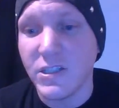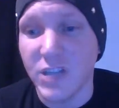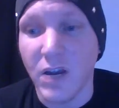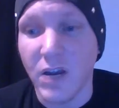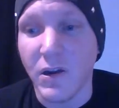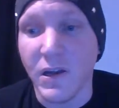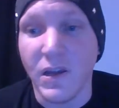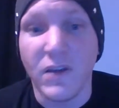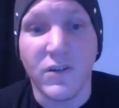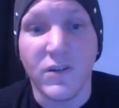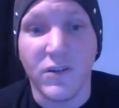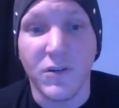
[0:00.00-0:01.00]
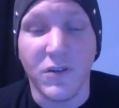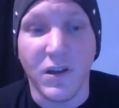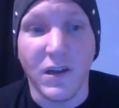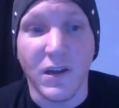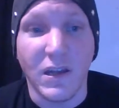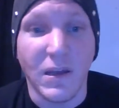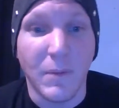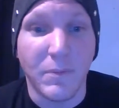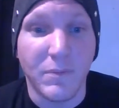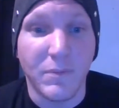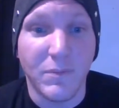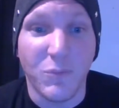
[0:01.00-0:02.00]
Jared, Susan. Yep.
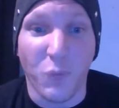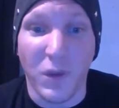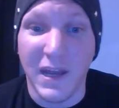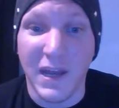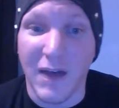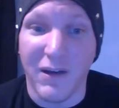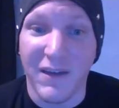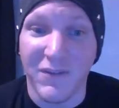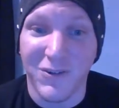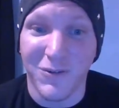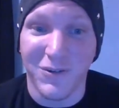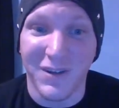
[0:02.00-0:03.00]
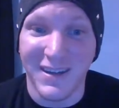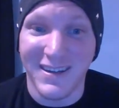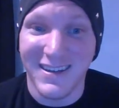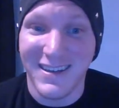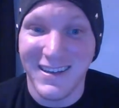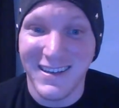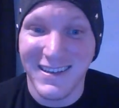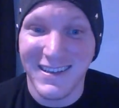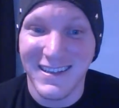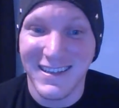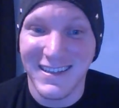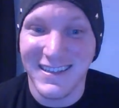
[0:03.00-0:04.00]
We now have Susan,
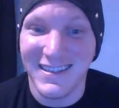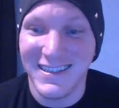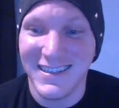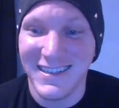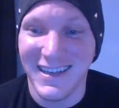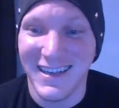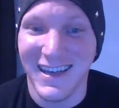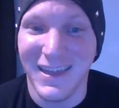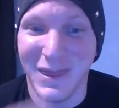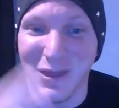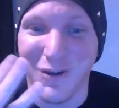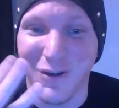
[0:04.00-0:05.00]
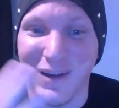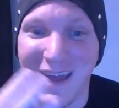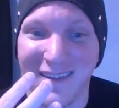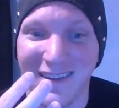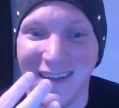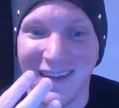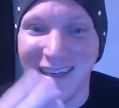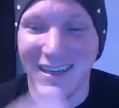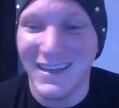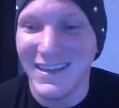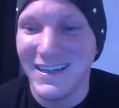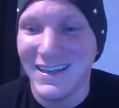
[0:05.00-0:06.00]
a third entity.
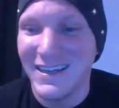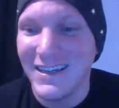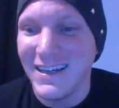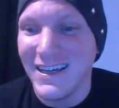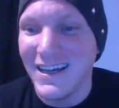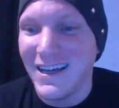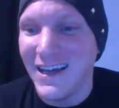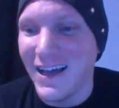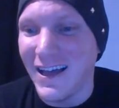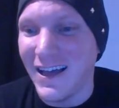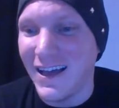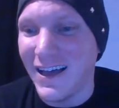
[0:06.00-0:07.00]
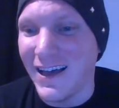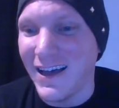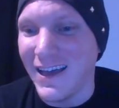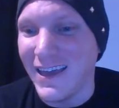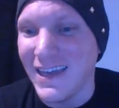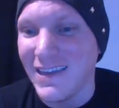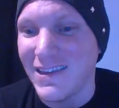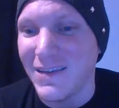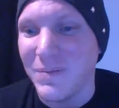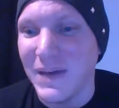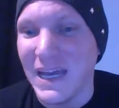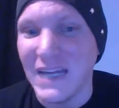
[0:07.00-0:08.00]

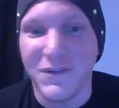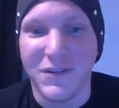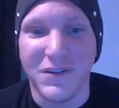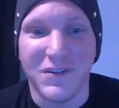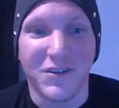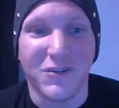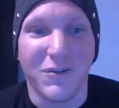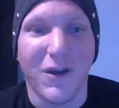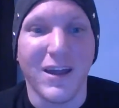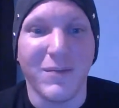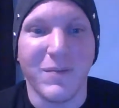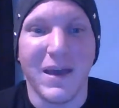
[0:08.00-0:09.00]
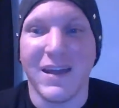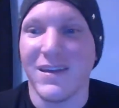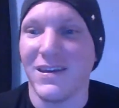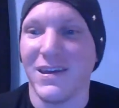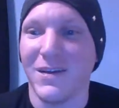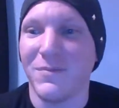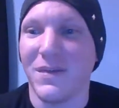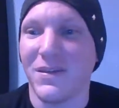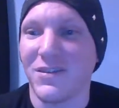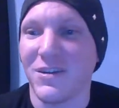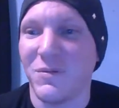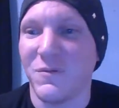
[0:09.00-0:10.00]
Ethan Page versus the Karate Man. Yep,
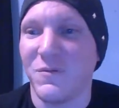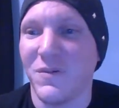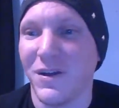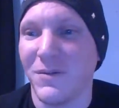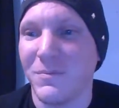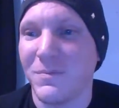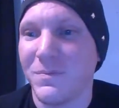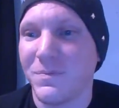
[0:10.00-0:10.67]
that's going to be fun.